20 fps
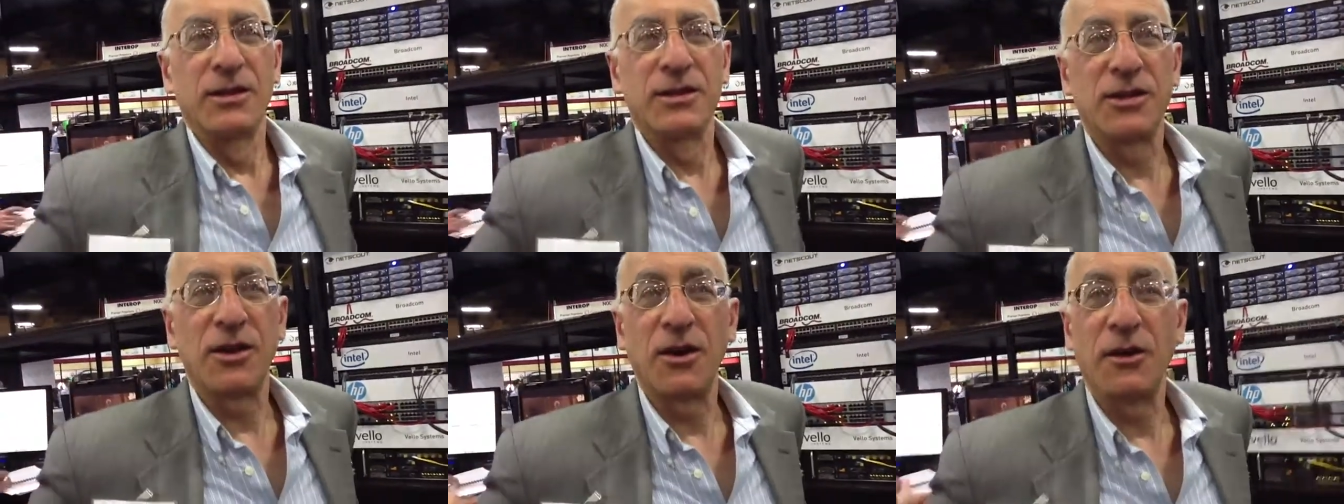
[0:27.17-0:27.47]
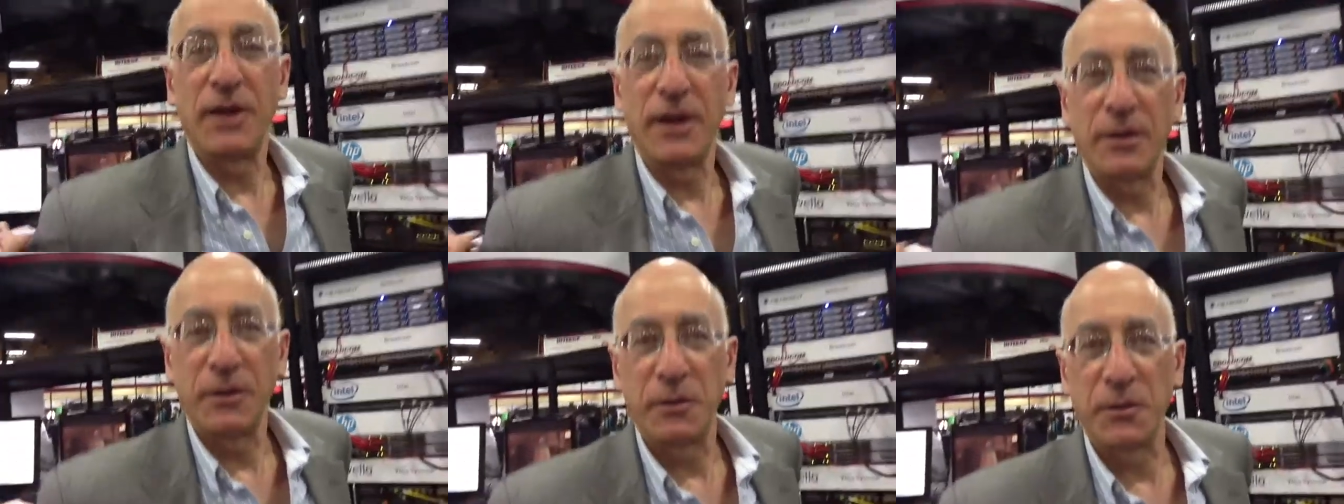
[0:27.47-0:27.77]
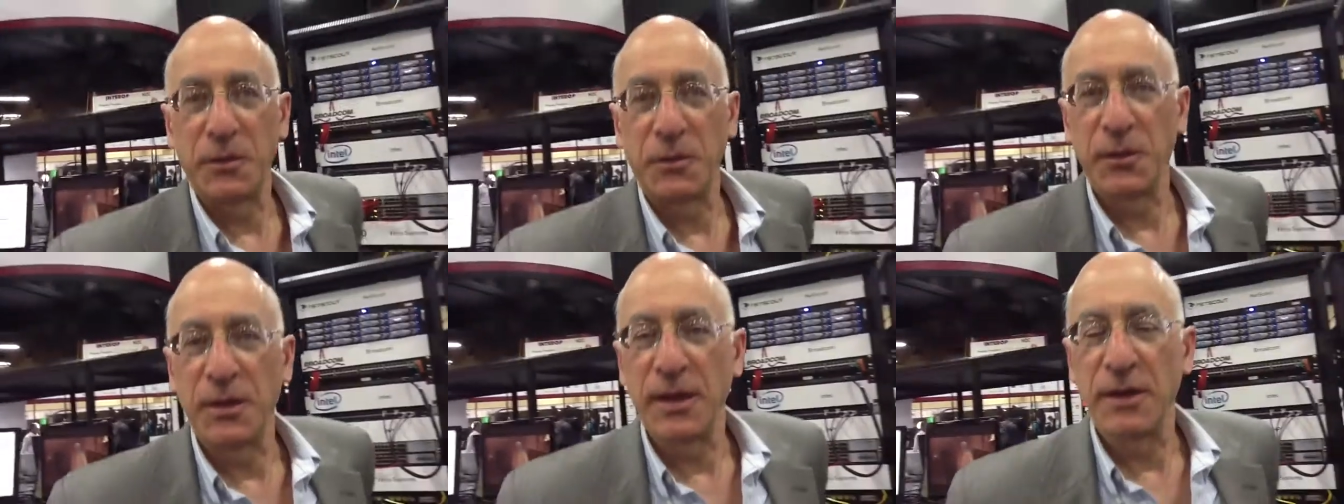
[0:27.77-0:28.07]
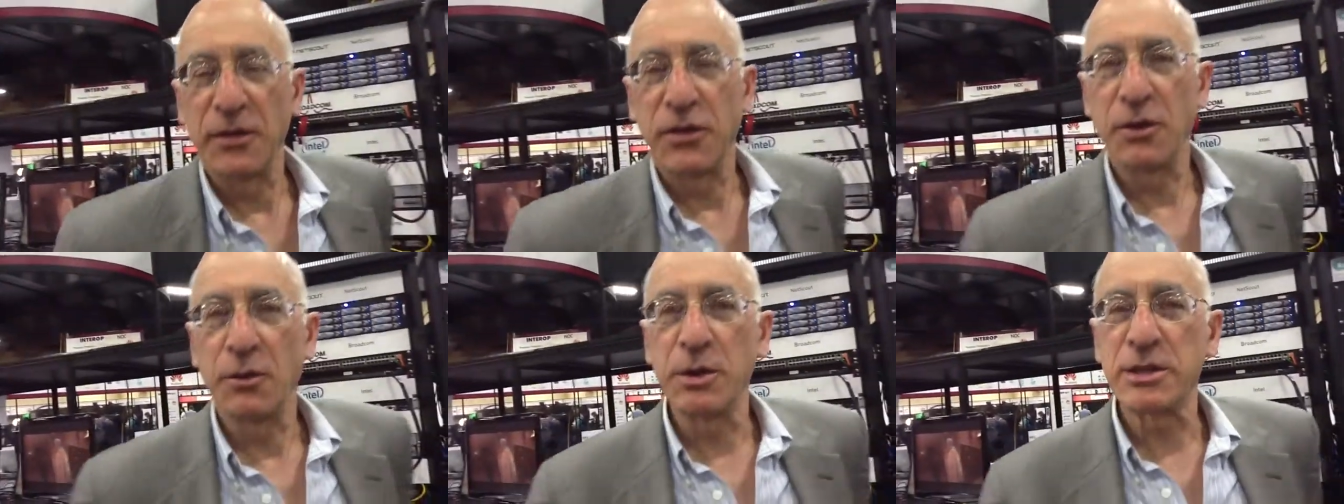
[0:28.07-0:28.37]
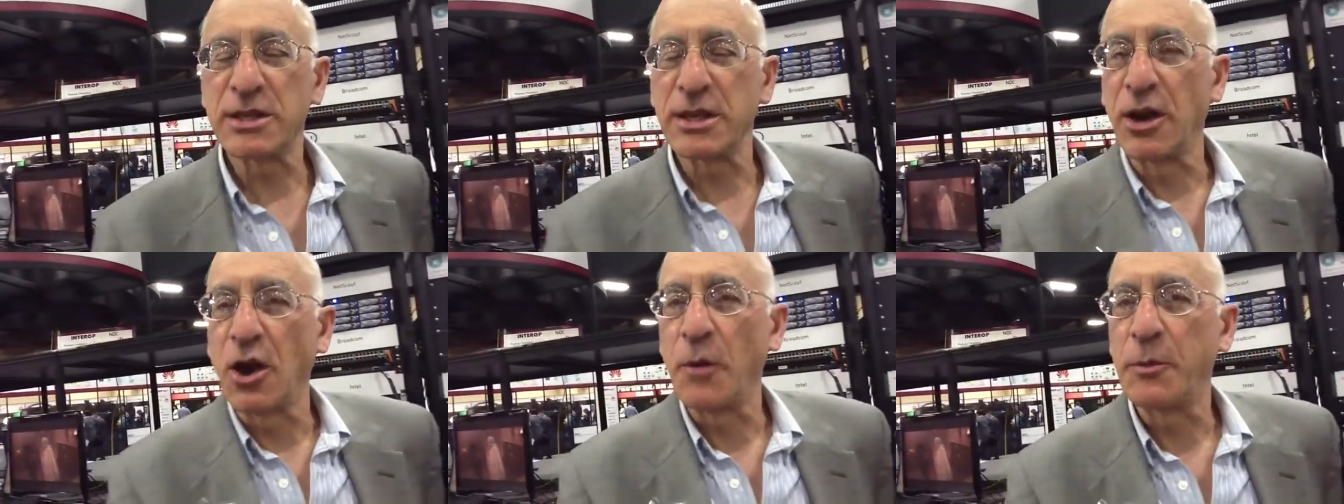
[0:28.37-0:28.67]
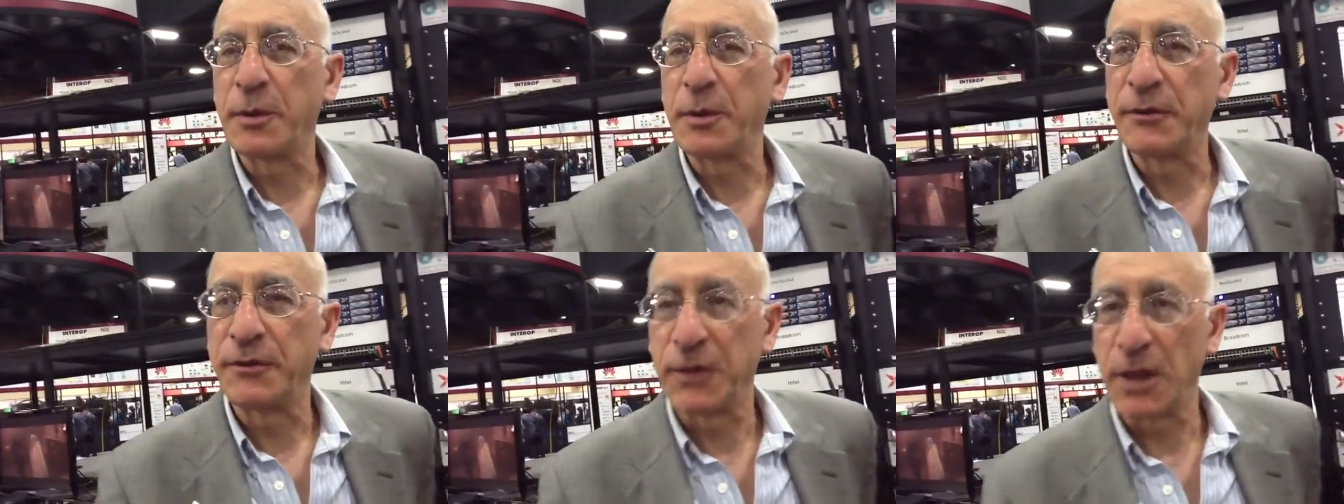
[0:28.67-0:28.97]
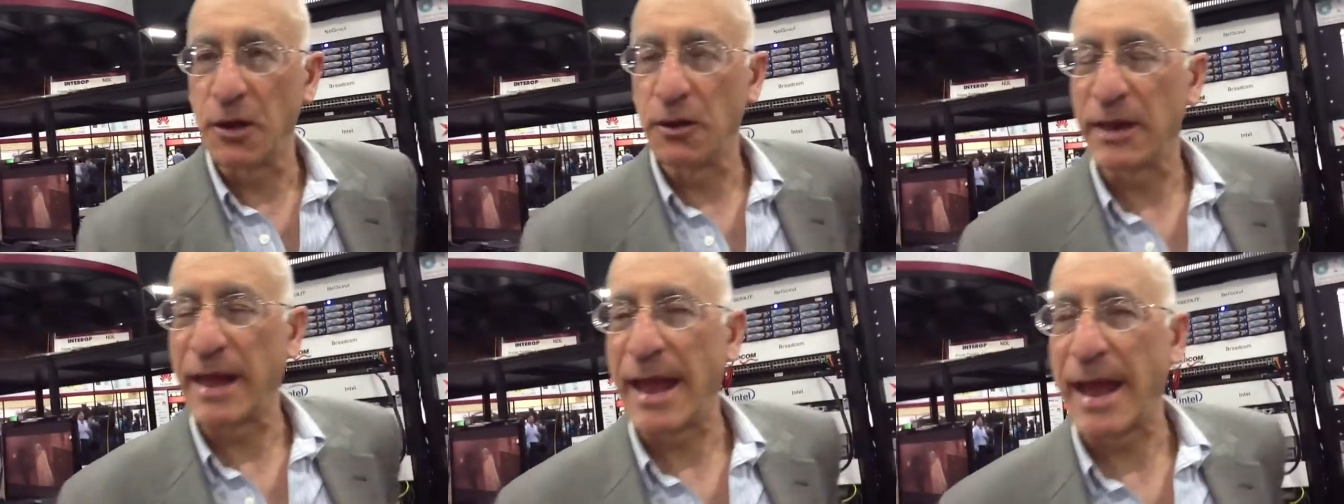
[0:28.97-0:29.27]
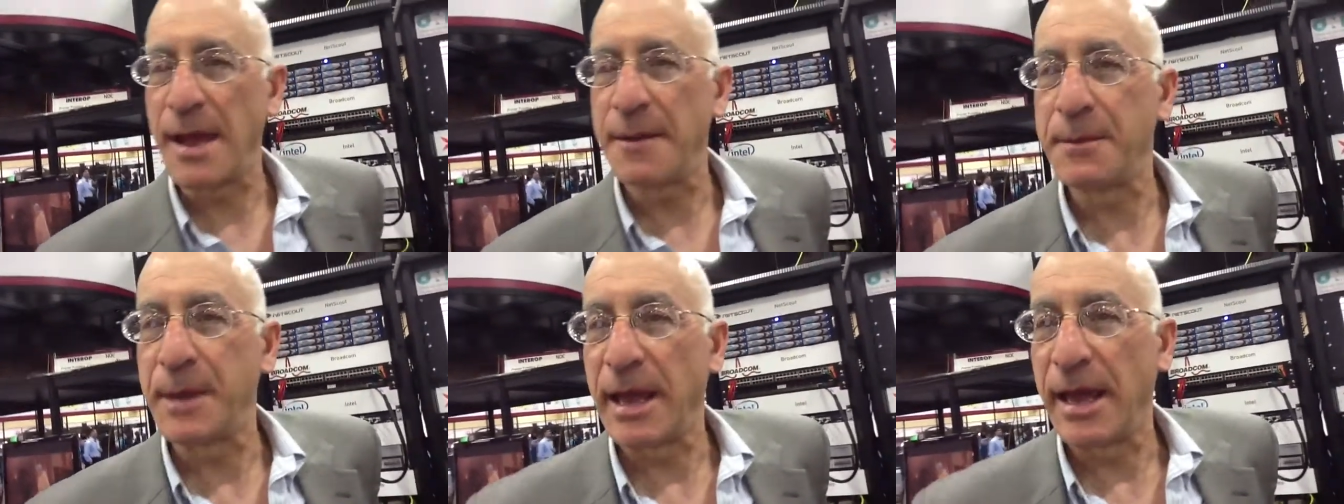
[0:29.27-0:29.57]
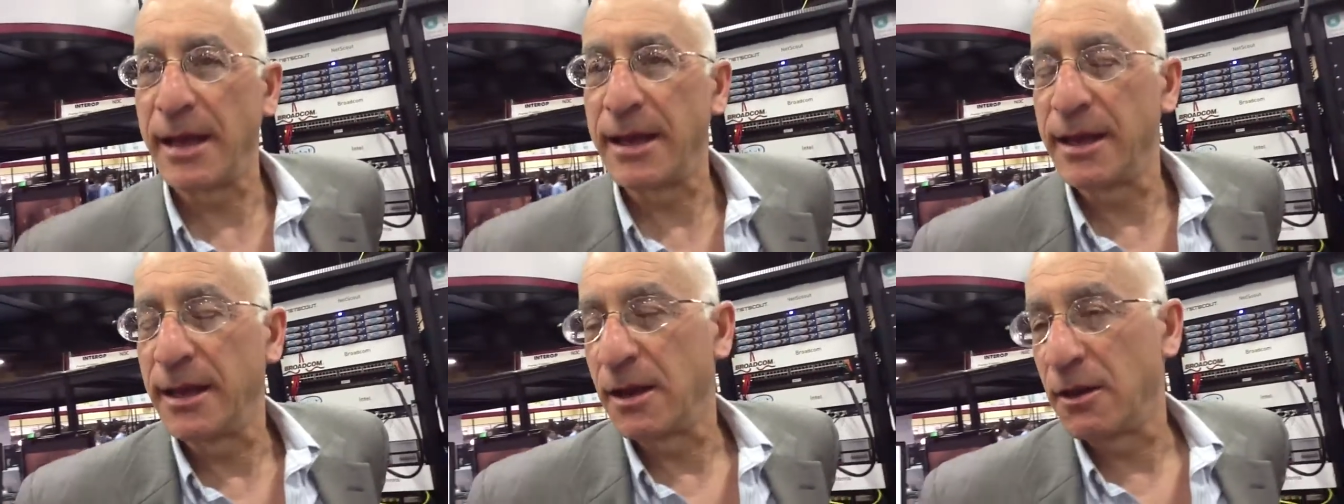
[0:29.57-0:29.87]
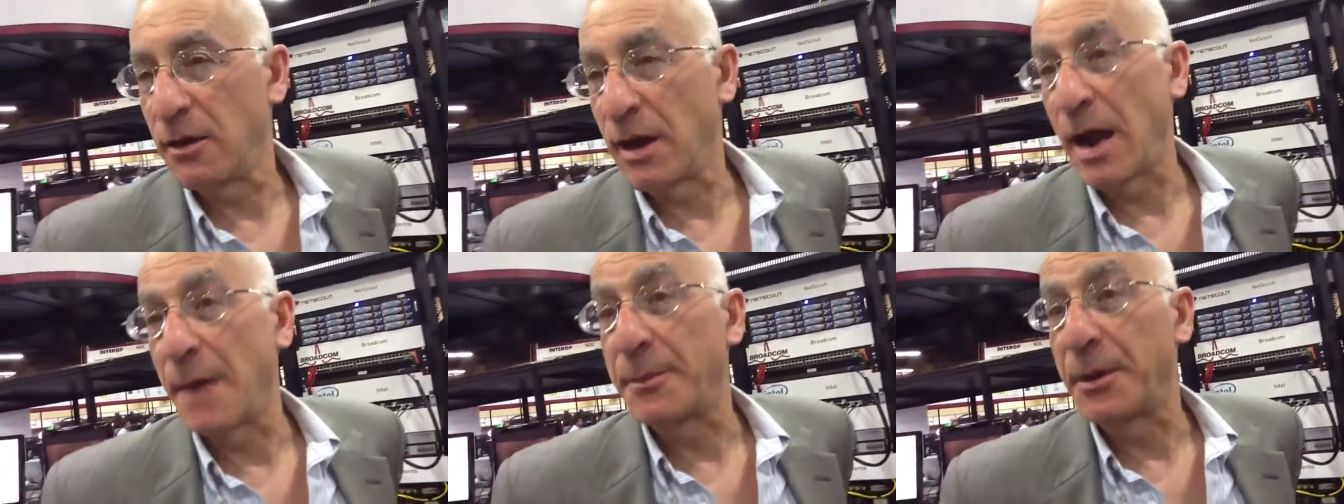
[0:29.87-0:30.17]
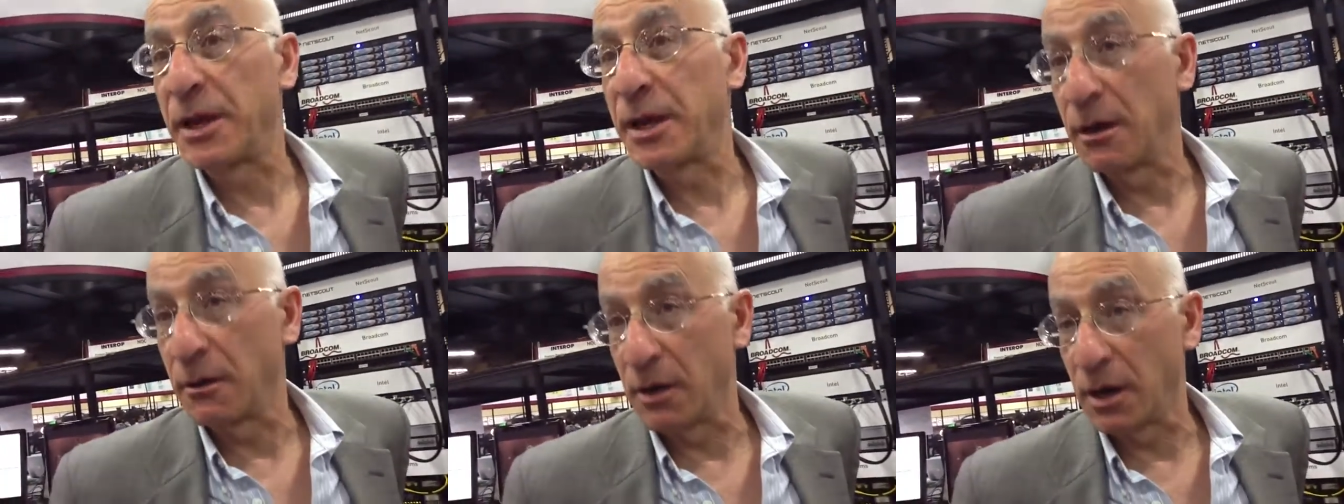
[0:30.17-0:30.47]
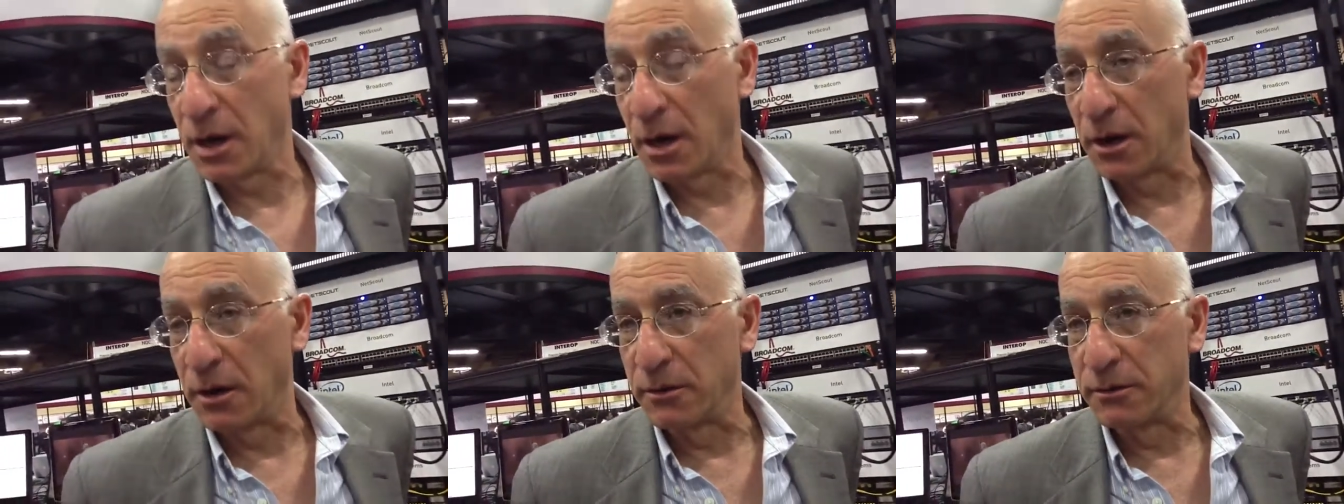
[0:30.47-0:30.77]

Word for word: So there was an open flow lab at Interop a year ago.